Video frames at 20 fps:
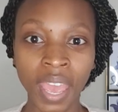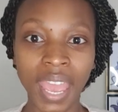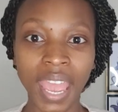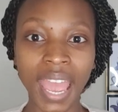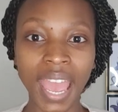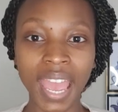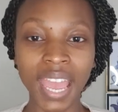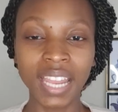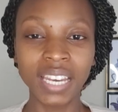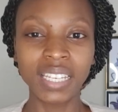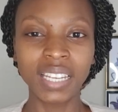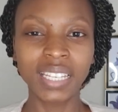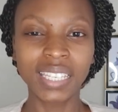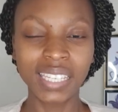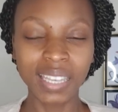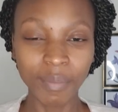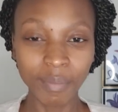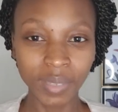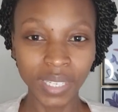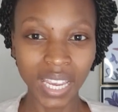And
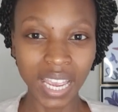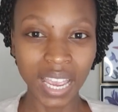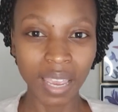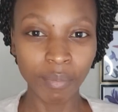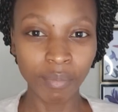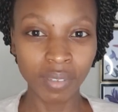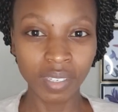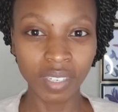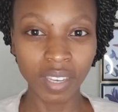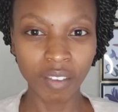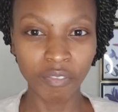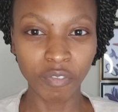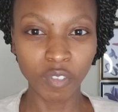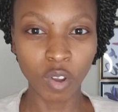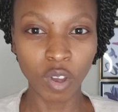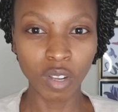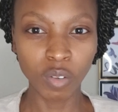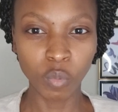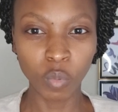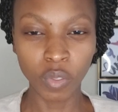sometimes, if
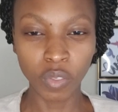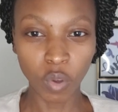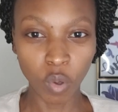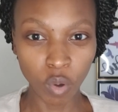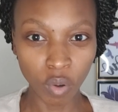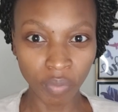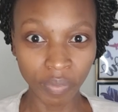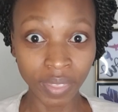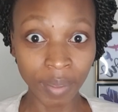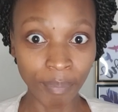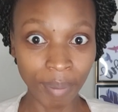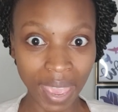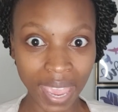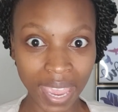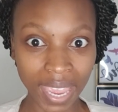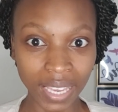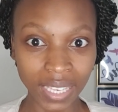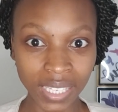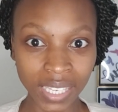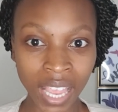not with all of the
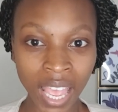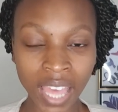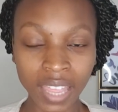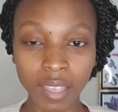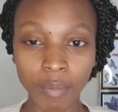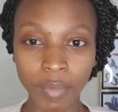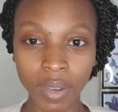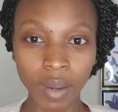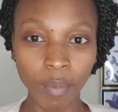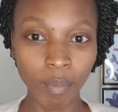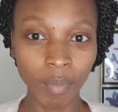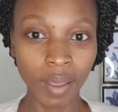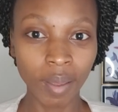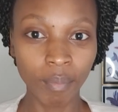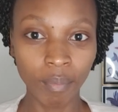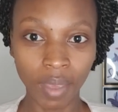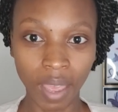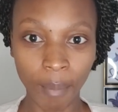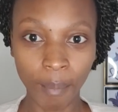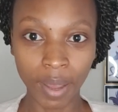banks, the
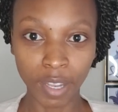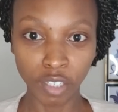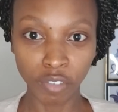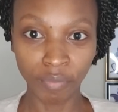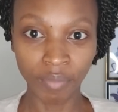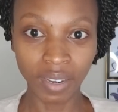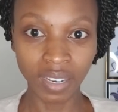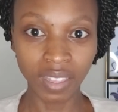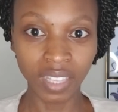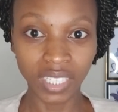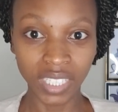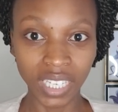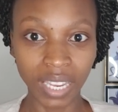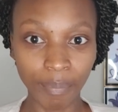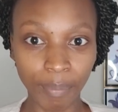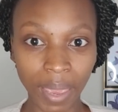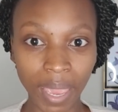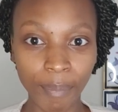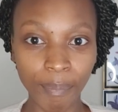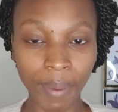minimum amount of money that you can
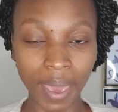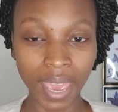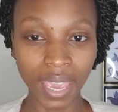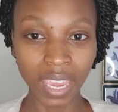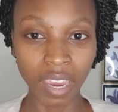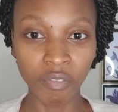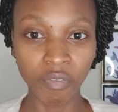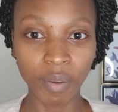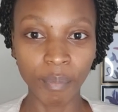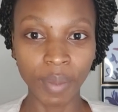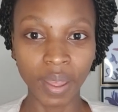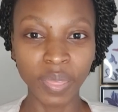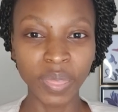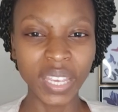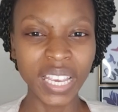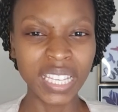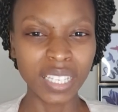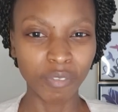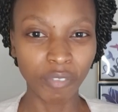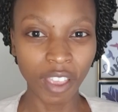pay back every month
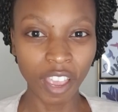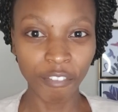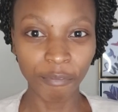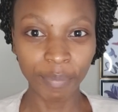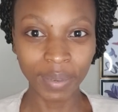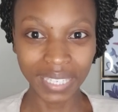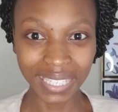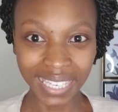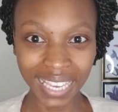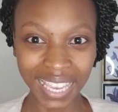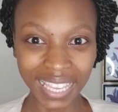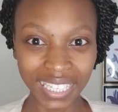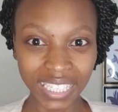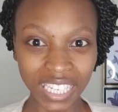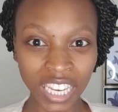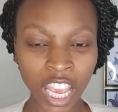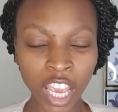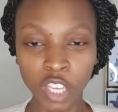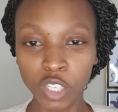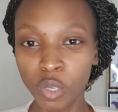is 5%.
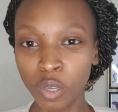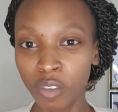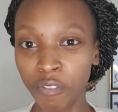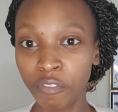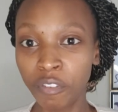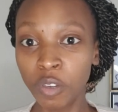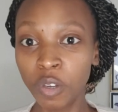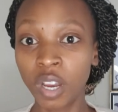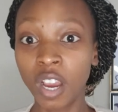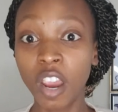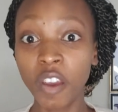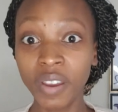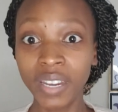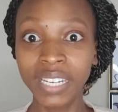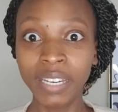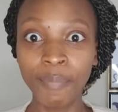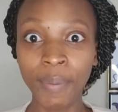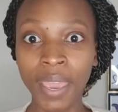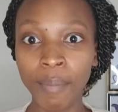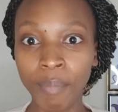So if you're
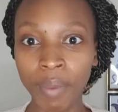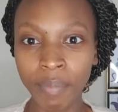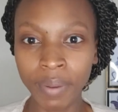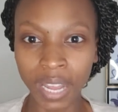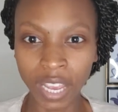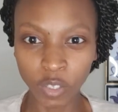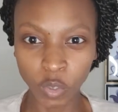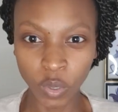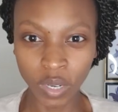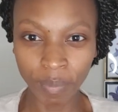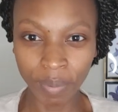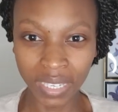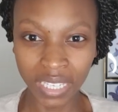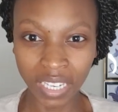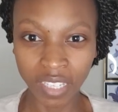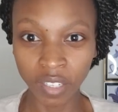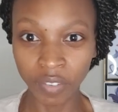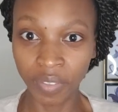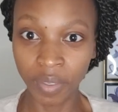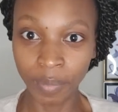currently paying maybe like
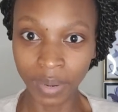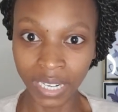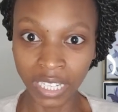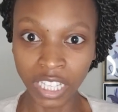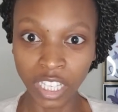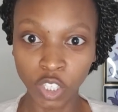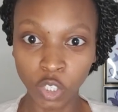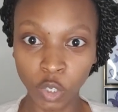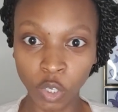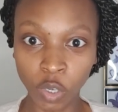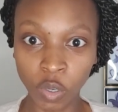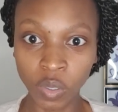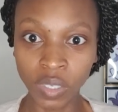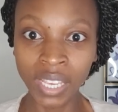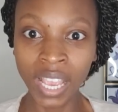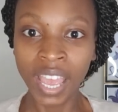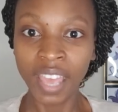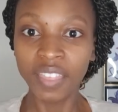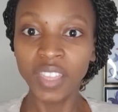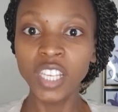20% of the money that you use,
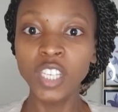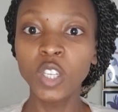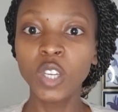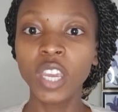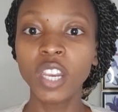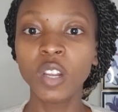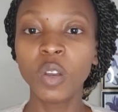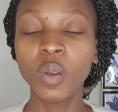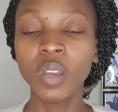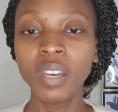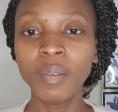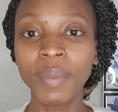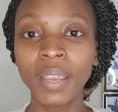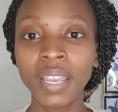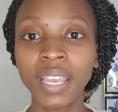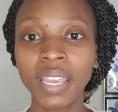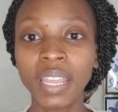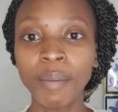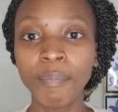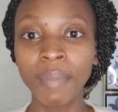then you can go in
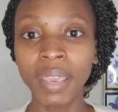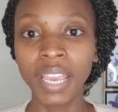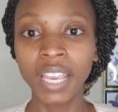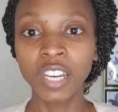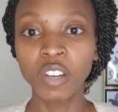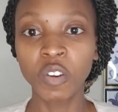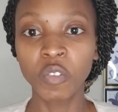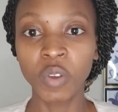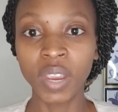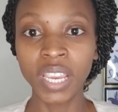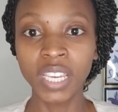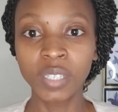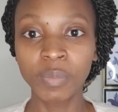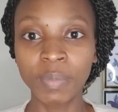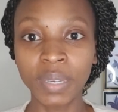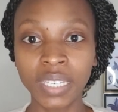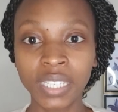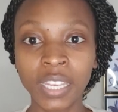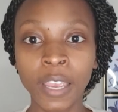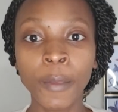and make an
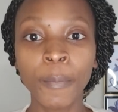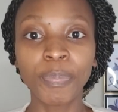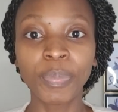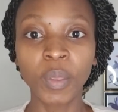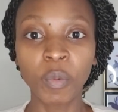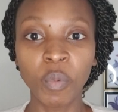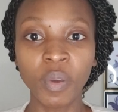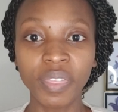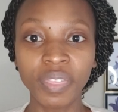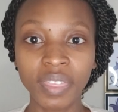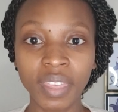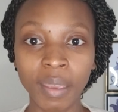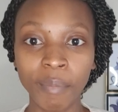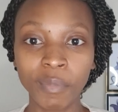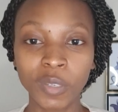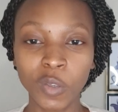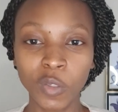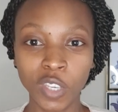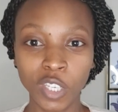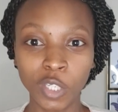arrangement with them
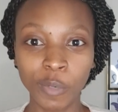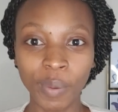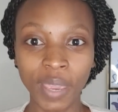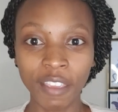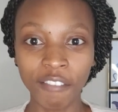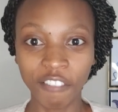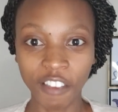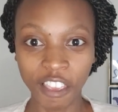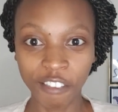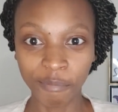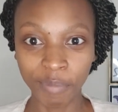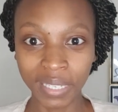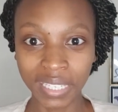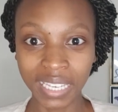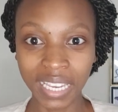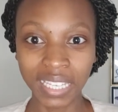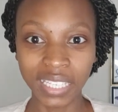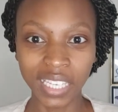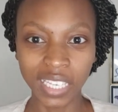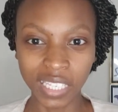so that you pay
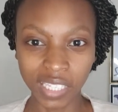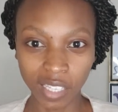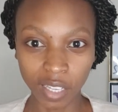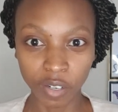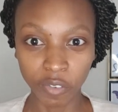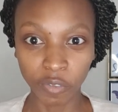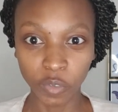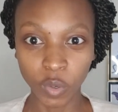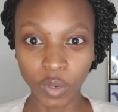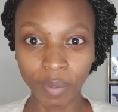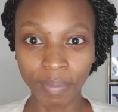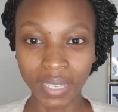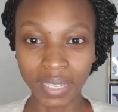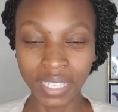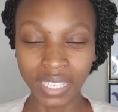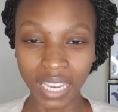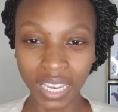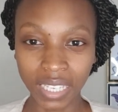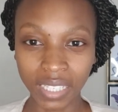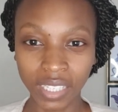5% instead of
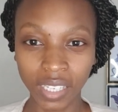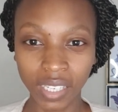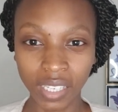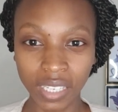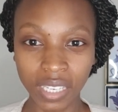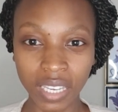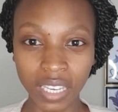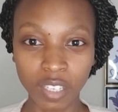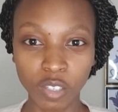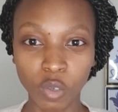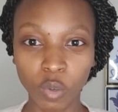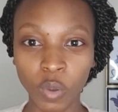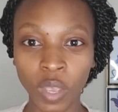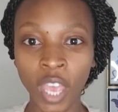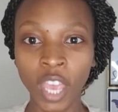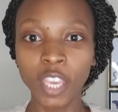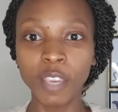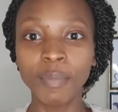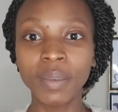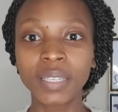20%, you see. So
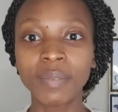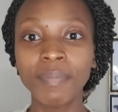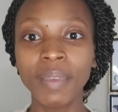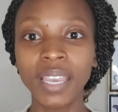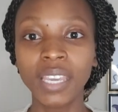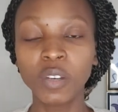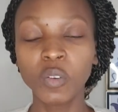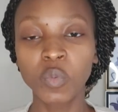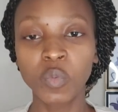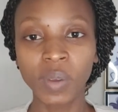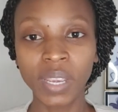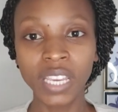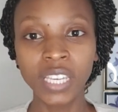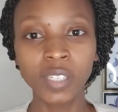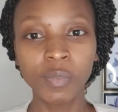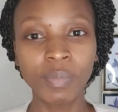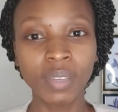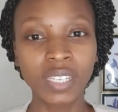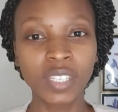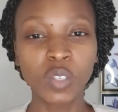you must make an
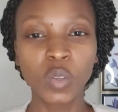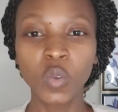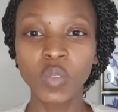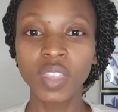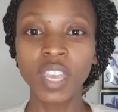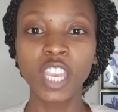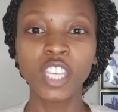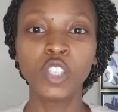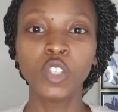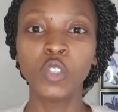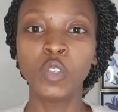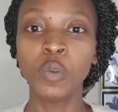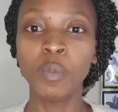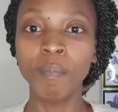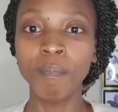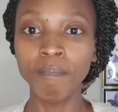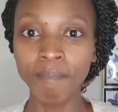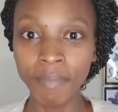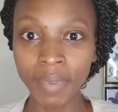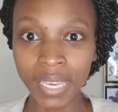arrangement so that you
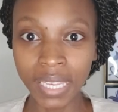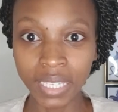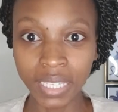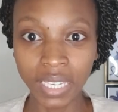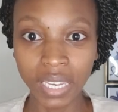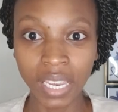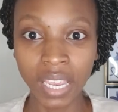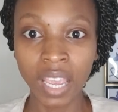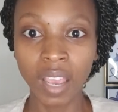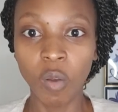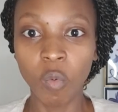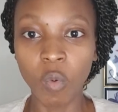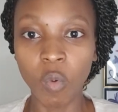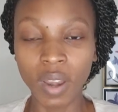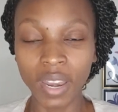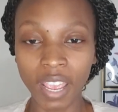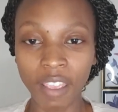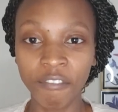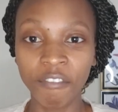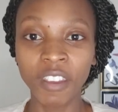meet
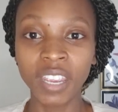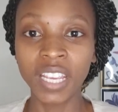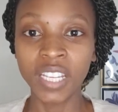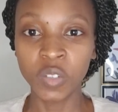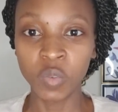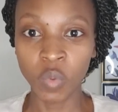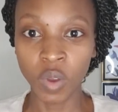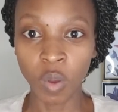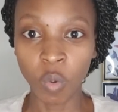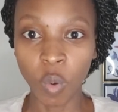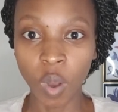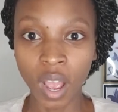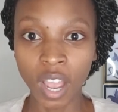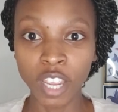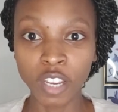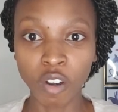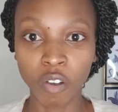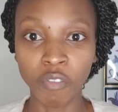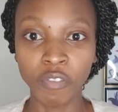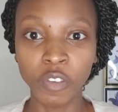whatever is
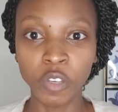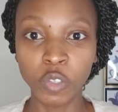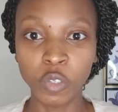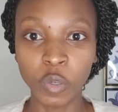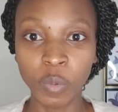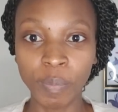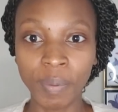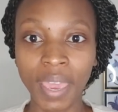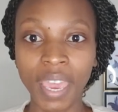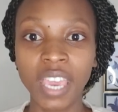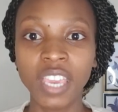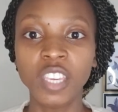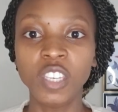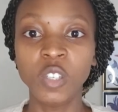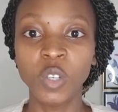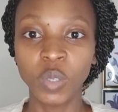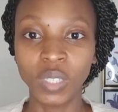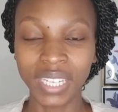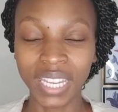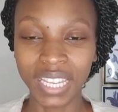required of you to pay
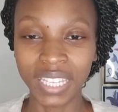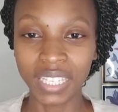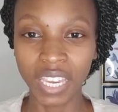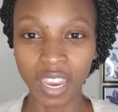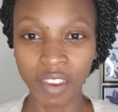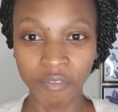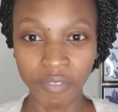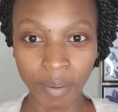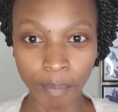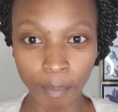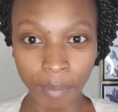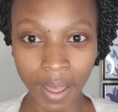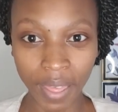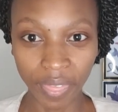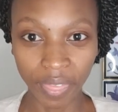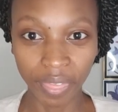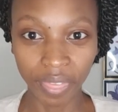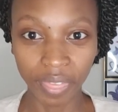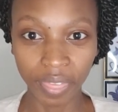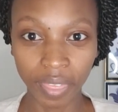your debts every
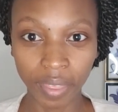month.